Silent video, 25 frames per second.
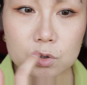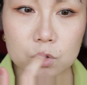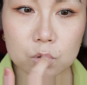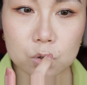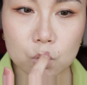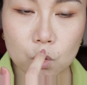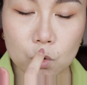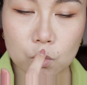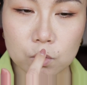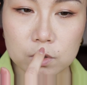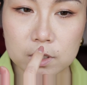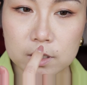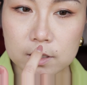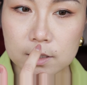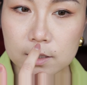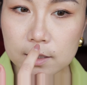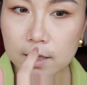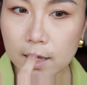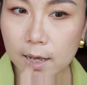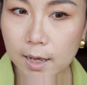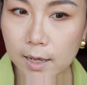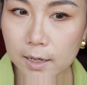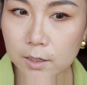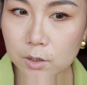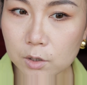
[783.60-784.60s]
dot it
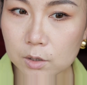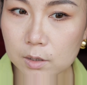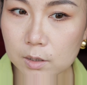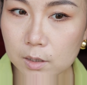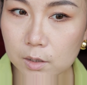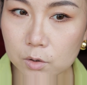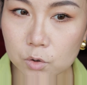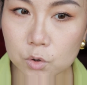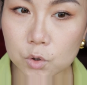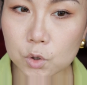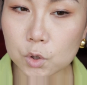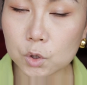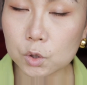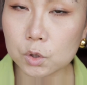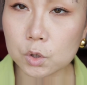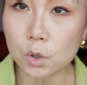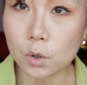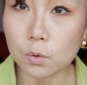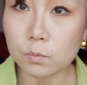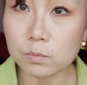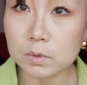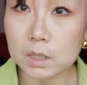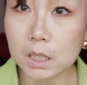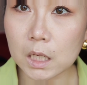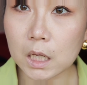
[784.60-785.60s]
there, that you
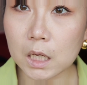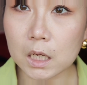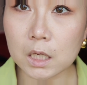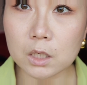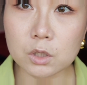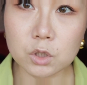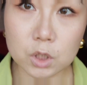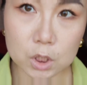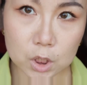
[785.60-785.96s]
don't need